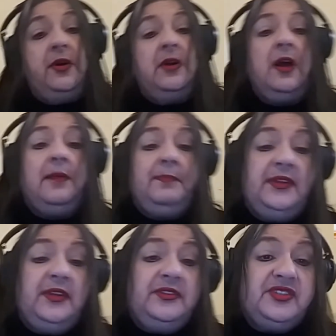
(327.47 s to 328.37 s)
hook up
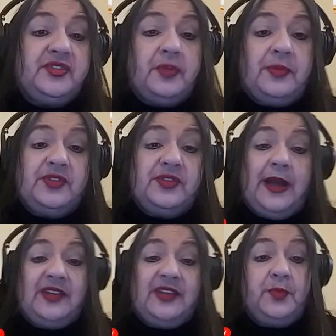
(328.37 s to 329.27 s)
in the description
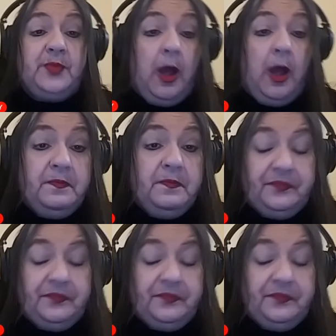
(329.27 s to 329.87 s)
box below.